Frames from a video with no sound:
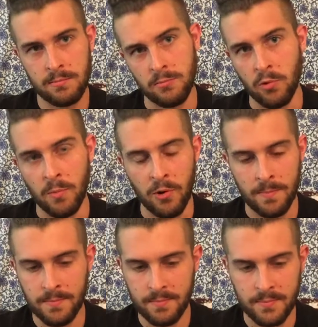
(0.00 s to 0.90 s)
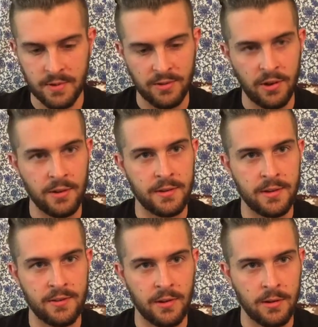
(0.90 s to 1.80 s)
or more. It's all
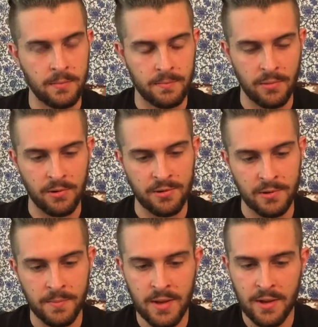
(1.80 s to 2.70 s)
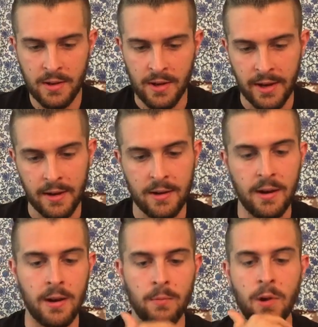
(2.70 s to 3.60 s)
personal. And
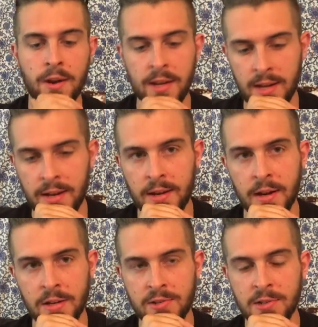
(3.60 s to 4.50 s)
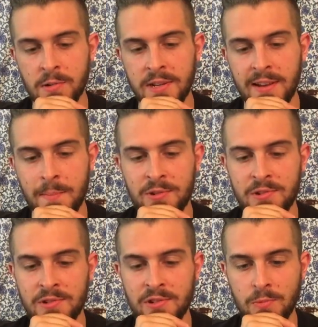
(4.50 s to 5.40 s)
running in 100-degree
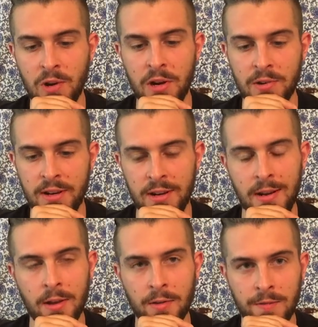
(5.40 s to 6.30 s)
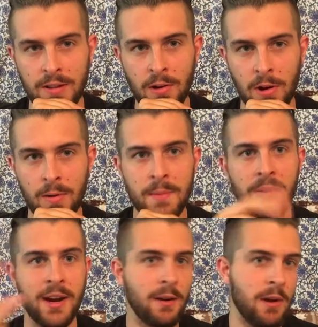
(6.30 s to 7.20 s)
temperatures as well can elevate the heart rate
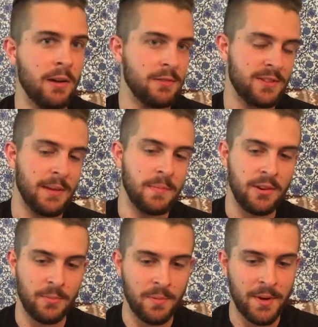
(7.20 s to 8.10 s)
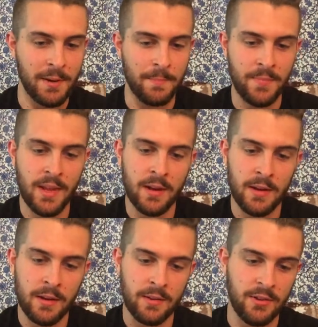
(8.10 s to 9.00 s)
by around 10 beats per minute.
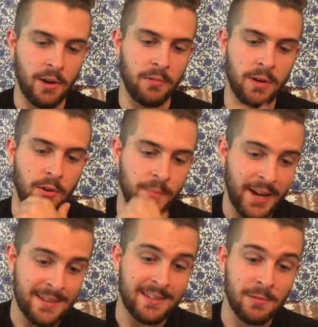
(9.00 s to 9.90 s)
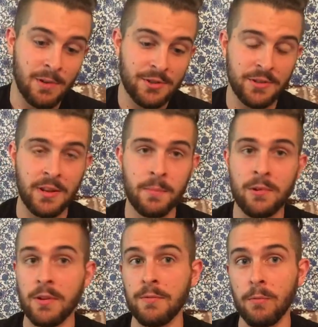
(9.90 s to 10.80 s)
So going back to the original
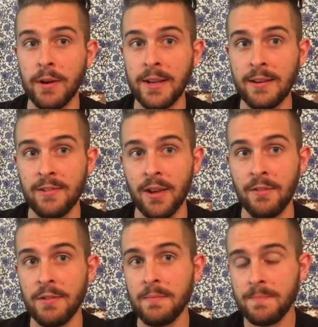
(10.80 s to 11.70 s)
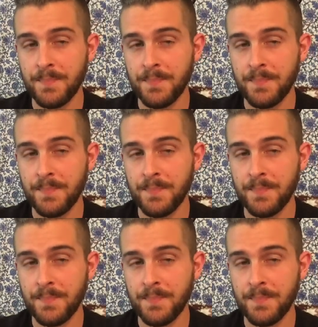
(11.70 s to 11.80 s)
number of 187